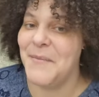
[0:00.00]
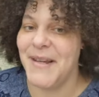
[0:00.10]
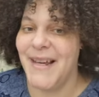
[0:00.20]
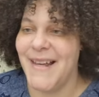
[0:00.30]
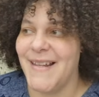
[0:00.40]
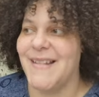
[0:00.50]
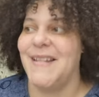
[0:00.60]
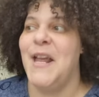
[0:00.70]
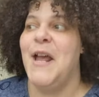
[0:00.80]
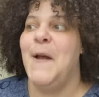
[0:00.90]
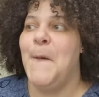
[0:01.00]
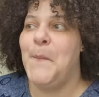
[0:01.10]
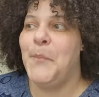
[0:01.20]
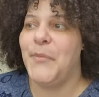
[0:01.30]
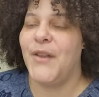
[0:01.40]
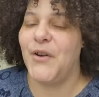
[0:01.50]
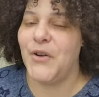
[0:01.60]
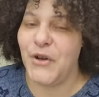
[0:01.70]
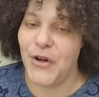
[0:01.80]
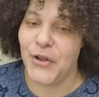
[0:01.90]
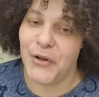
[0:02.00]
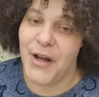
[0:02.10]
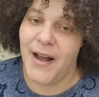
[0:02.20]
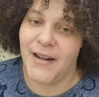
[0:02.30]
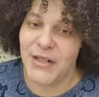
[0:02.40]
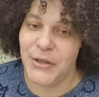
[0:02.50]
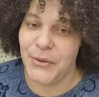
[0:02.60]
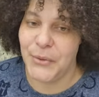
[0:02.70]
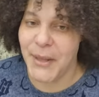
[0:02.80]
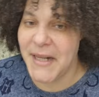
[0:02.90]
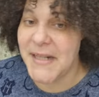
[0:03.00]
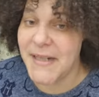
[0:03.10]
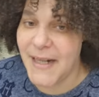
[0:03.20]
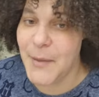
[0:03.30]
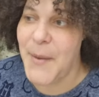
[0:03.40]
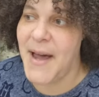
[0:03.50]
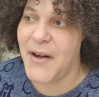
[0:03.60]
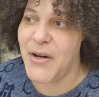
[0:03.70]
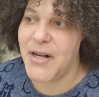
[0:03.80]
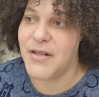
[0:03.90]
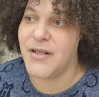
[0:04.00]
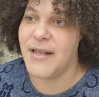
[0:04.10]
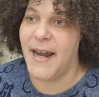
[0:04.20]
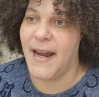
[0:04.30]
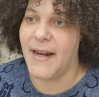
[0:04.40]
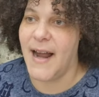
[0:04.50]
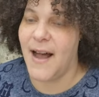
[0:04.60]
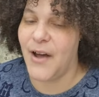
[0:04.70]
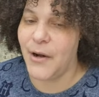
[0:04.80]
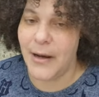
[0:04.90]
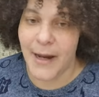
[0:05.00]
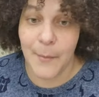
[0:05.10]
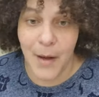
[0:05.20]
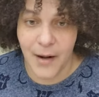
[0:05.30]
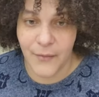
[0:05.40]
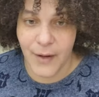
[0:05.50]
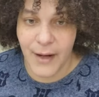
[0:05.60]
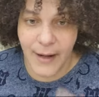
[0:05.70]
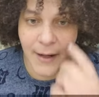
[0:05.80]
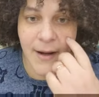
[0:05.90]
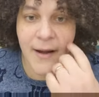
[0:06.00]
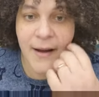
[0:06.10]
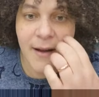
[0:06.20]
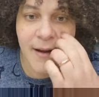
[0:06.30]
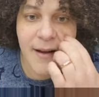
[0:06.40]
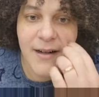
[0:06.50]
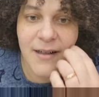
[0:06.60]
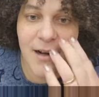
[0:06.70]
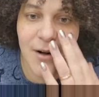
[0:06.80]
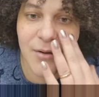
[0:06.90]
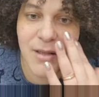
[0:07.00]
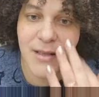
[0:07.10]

because there you're going to learn how to extend patterns and how to like modify oh